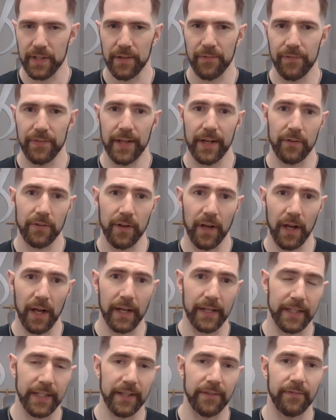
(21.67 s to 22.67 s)
if they are
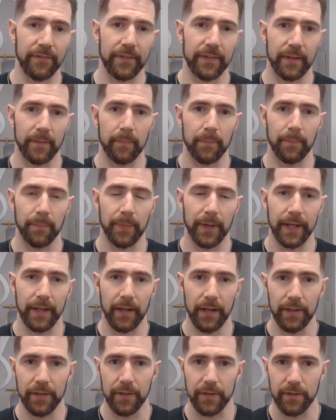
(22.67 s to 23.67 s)
not given them by
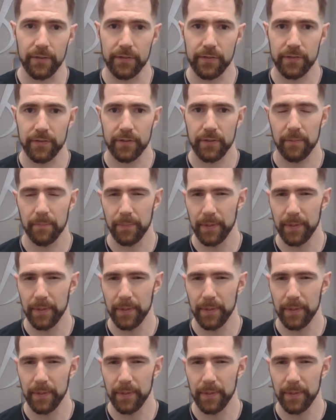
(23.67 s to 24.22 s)
others.